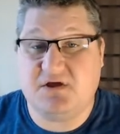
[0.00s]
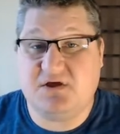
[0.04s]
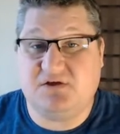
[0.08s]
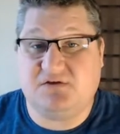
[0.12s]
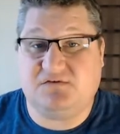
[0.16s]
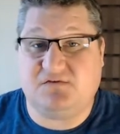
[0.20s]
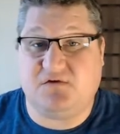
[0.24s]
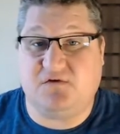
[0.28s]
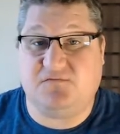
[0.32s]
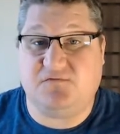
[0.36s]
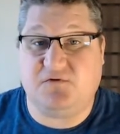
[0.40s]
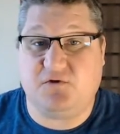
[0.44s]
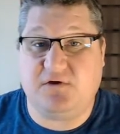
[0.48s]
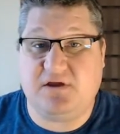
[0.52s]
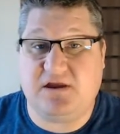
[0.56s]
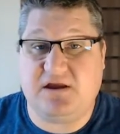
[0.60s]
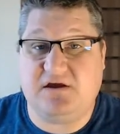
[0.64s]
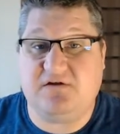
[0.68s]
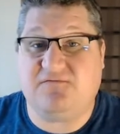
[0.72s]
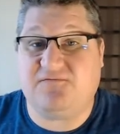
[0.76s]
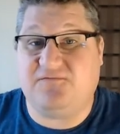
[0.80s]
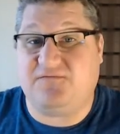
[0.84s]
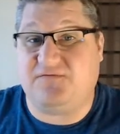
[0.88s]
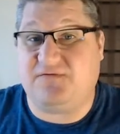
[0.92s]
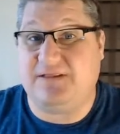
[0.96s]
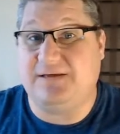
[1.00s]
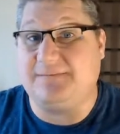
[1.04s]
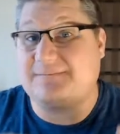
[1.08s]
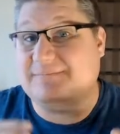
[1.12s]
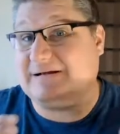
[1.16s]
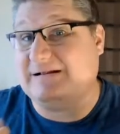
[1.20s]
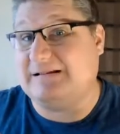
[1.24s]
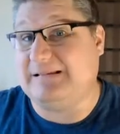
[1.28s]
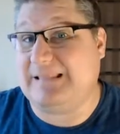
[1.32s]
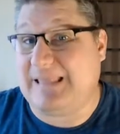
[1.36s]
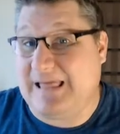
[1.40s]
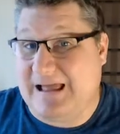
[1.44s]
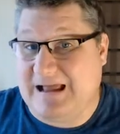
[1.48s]
So if you hear Flip
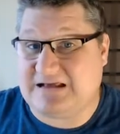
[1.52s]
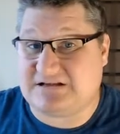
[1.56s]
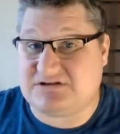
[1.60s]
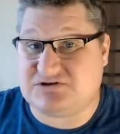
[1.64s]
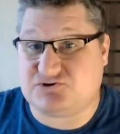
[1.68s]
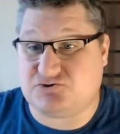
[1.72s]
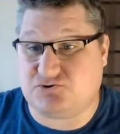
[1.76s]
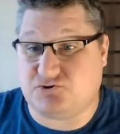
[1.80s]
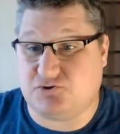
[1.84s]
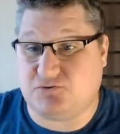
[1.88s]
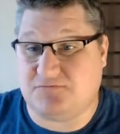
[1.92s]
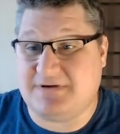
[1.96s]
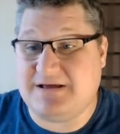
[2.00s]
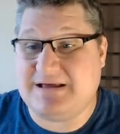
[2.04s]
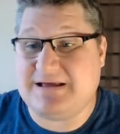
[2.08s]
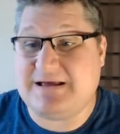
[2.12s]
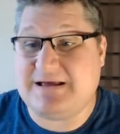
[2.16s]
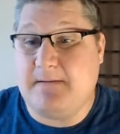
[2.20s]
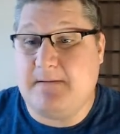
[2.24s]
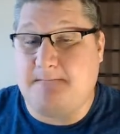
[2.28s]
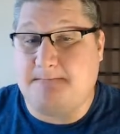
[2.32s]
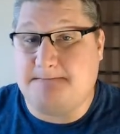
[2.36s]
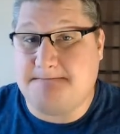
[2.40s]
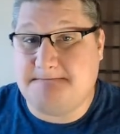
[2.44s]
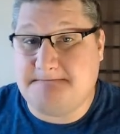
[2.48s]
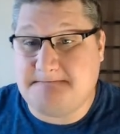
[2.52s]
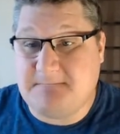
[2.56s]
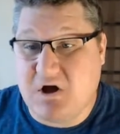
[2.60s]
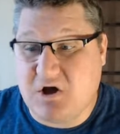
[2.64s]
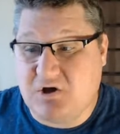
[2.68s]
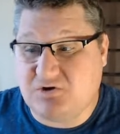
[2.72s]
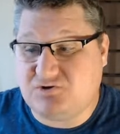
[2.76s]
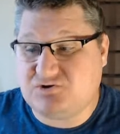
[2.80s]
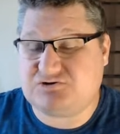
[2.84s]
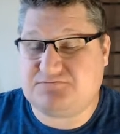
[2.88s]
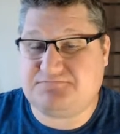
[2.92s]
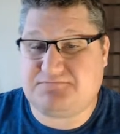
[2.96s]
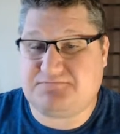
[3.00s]
Classroom,
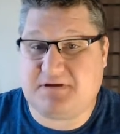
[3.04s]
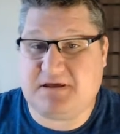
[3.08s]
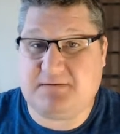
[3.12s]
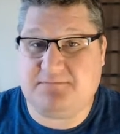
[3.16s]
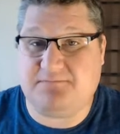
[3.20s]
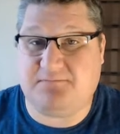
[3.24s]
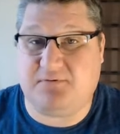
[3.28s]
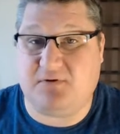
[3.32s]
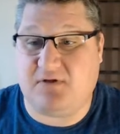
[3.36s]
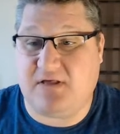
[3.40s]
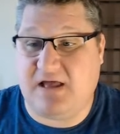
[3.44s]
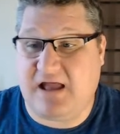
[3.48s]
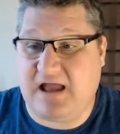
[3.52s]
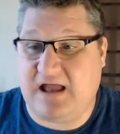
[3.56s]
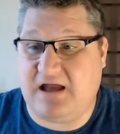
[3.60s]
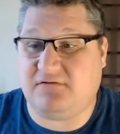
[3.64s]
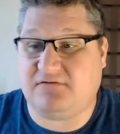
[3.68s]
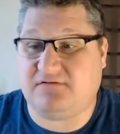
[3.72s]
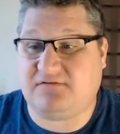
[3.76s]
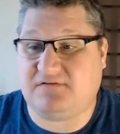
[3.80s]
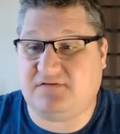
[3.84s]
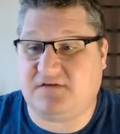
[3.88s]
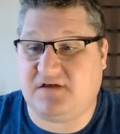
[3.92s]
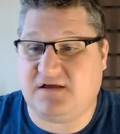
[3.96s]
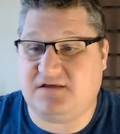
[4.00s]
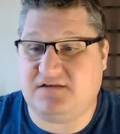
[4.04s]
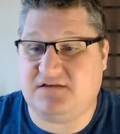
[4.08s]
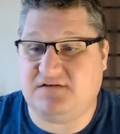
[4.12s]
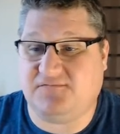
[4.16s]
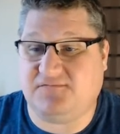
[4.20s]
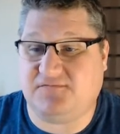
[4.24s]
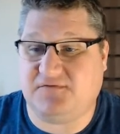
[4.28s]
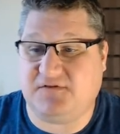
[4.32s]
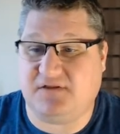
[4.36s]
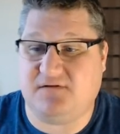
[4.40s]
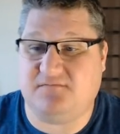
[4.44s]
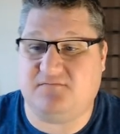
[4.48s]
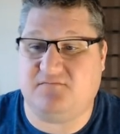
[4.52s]
most people outside the
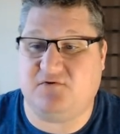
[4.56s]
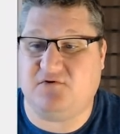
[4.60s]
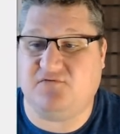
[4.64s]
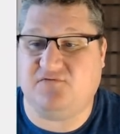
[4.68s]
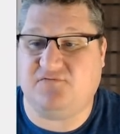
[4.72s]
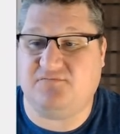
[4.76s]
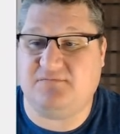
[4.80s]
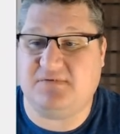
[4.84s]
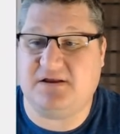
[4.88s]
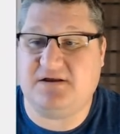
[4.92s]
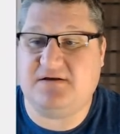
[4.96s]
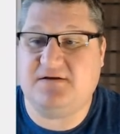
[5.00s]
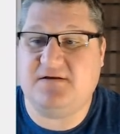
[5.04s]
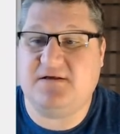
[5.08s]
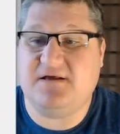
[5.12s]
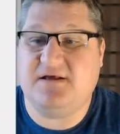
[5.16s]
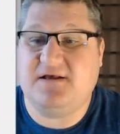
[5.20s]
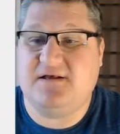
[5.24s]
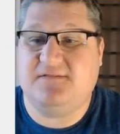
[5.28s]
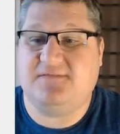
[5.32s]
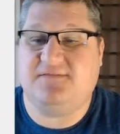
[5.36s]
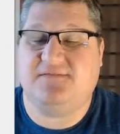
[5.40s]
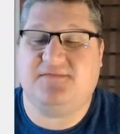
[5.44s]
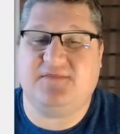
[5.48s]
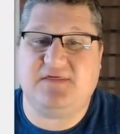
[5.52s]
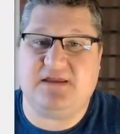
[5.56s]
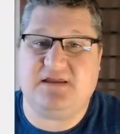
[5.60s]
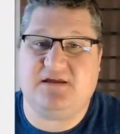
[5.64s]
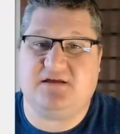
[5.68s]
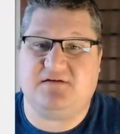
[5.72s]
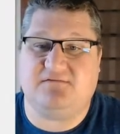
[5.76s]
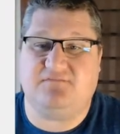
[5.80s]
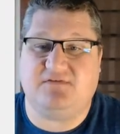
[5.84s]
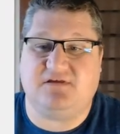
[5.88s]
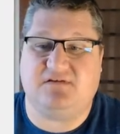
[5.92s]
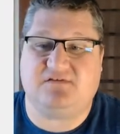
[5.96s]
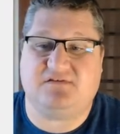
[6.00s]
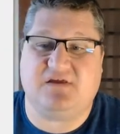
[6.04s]
Flip movement think
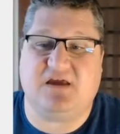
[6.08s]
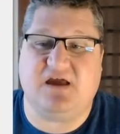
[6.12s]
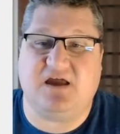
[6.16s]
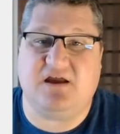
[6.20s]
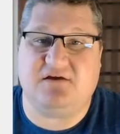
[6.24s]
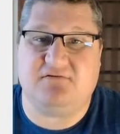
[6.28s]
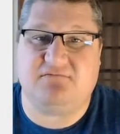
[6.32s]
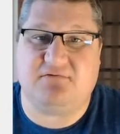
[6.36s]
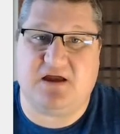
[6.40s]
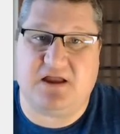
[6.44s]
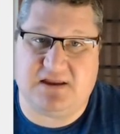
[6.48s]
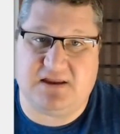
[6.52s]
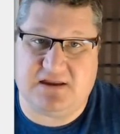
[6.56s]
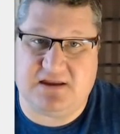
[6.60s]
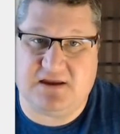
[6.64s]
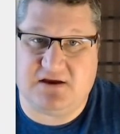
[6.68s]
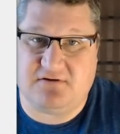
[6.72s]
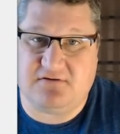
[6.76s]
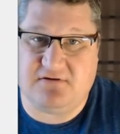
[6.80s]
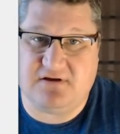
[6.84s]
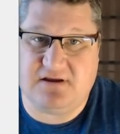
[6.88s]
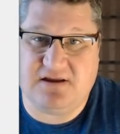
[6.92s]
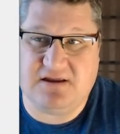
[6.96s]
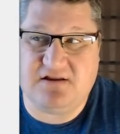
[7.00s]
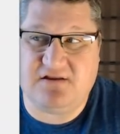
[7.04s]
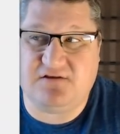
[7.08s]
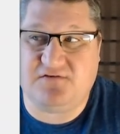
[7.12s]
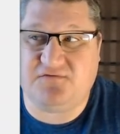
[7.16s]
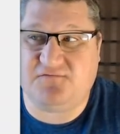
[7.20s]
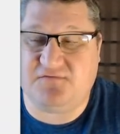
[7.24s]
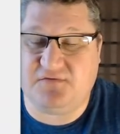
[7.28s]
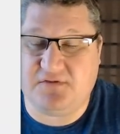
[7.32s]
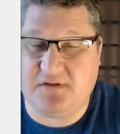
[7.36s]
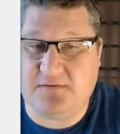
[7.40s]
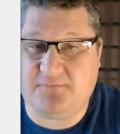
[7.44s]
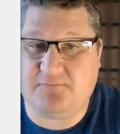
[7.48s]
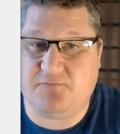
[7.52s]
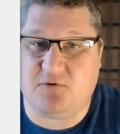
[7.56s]
of this guy right here. It is
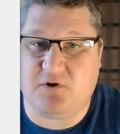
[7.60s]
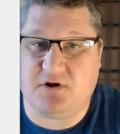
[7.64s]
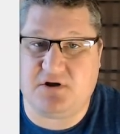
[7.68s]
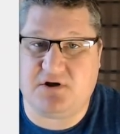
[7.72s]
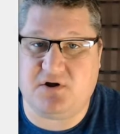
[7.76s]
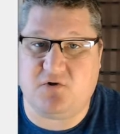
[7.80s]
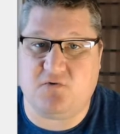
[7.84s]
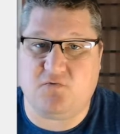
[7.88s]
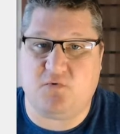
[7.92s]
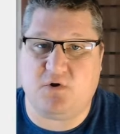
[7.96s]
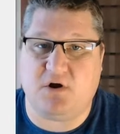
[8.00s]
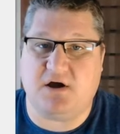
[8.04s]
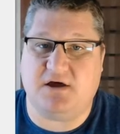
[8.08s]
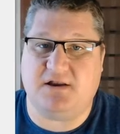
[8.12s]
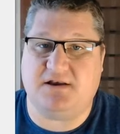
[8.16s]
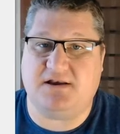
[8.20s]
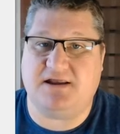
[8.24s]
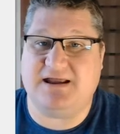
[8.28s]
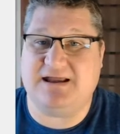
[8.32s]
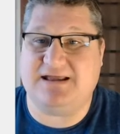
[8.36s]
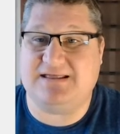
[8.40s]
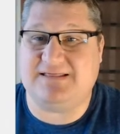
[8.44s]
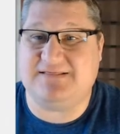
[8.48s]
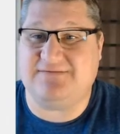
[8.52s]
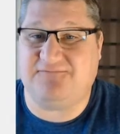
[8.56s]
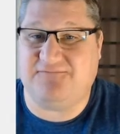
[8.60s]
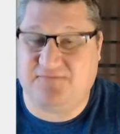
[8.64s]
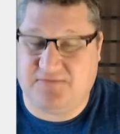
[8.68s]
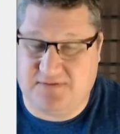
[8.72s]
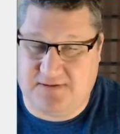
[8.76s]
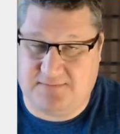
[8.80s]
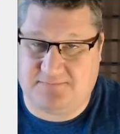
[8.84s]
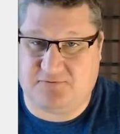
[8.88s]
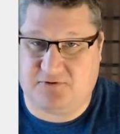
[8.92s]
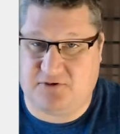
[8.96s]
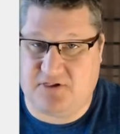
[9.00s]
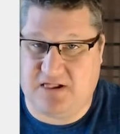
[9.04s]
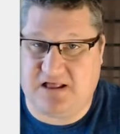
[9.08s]
Flip 101 and
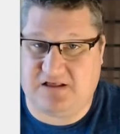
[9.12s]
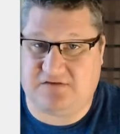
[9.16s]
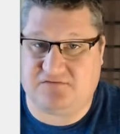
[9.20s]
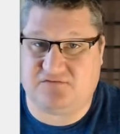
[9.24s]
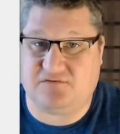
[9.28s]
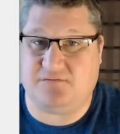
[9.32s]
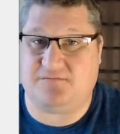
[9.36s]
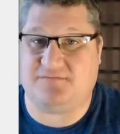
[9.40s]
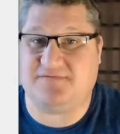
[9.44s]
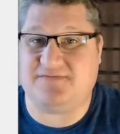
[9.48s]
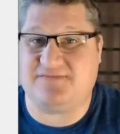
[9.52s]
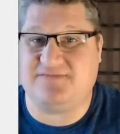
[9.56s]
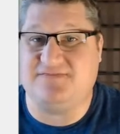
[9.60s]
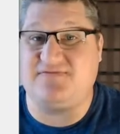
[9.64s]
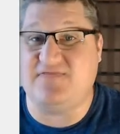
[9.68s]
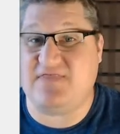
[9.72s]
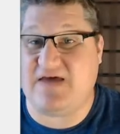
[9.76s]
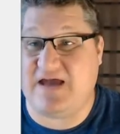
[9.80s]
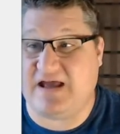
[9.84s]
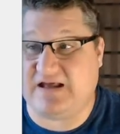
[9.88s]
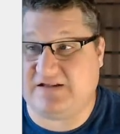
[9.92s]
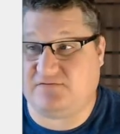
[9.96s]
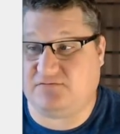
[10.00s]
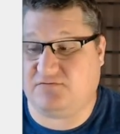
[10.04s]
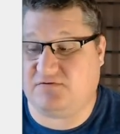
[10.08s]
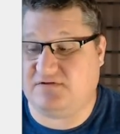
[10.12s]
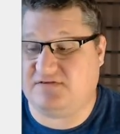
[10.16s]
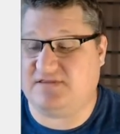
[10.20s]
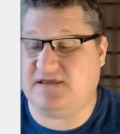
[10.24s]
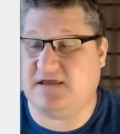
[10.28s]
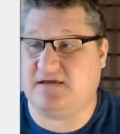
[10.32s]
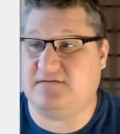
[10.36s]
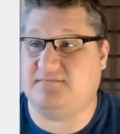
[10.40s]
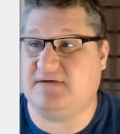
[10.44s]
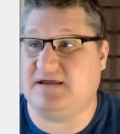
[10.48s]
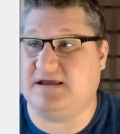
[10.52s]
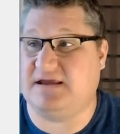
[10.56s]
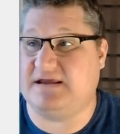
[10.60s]
Flip Classroom. That's what
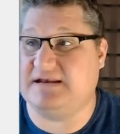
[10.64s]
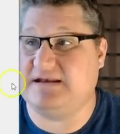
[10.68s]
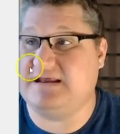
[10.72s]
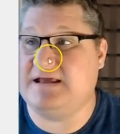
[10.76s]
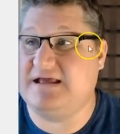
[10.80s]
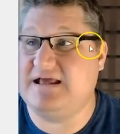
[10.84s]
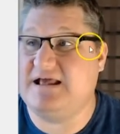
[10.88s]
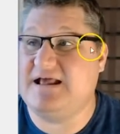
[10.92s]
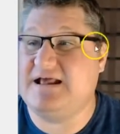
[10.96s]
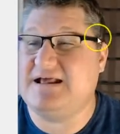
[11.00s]
they mean.